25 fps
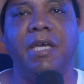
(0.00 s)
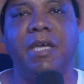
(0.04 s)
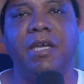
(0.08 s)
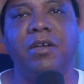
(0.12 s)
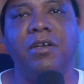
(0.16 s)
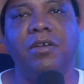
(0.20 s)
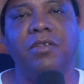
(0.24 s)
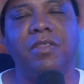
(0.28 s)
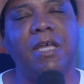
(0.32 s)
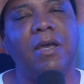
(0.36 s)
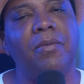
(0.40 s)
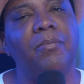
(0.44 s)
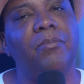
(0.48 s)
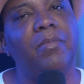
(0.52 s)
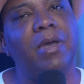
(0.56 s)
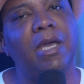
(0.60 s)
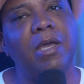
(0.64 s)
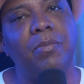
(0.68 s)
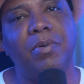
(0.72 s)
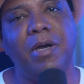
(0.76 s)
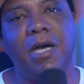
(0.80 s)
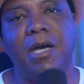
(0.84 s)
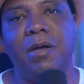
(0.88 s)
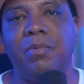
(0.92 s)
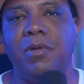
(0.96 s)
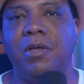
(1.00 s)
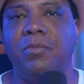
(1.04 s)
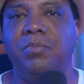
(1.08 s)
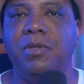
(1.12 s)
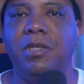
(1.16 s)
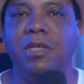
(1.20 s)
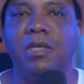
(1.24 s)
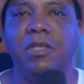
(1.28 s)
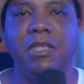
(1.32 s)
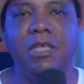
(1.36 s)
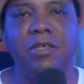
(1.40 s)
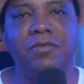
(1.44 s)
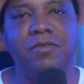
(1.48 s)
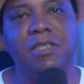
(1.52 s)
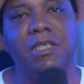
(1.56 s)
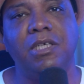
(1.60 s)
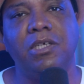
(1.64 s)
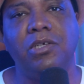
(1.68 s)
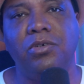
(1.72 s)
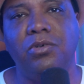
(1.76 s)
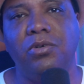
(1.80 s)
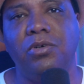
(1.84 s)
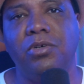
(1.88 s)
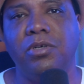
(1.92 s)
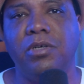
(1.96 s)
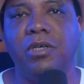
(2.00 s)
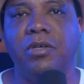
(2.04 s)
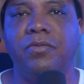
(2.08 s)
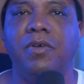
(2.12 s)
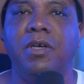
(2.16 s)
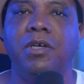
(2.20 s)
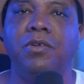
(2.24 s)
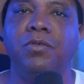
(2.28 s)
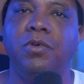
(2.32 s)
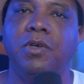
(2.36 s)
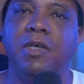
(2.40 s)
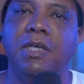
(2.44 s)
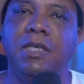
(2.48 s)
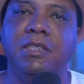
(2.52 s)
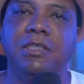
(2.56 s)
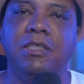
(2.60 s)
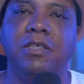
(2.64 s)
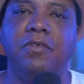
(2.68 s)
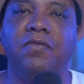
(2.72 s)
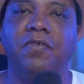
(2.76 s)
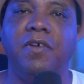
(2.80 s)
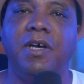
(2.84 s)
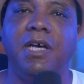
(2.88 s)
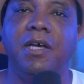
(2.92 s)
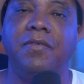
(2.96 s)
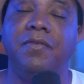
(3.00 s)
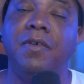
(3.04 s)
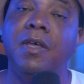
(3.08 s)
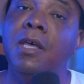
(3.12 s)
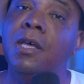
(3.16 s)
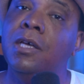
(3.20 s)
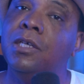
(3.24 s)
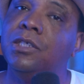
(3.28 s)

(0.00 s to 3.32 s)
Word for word: error that may pop up in the left hand corner of Unreal Engine five.